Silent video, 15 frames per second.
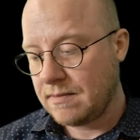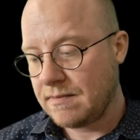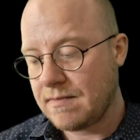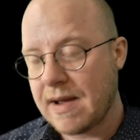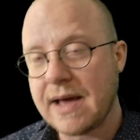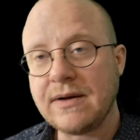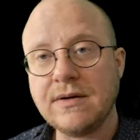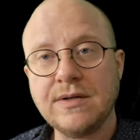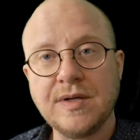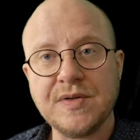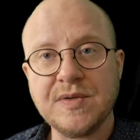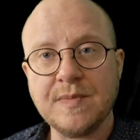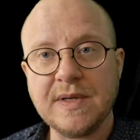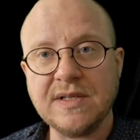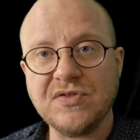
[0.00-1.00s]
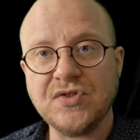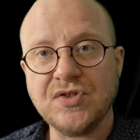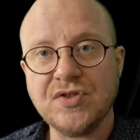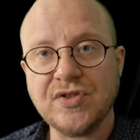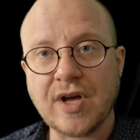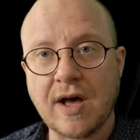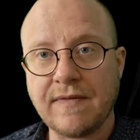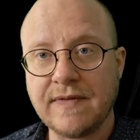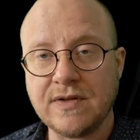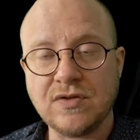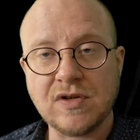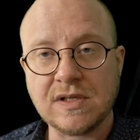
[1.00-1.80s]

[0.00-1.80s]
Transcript: Matter just means stuff. It's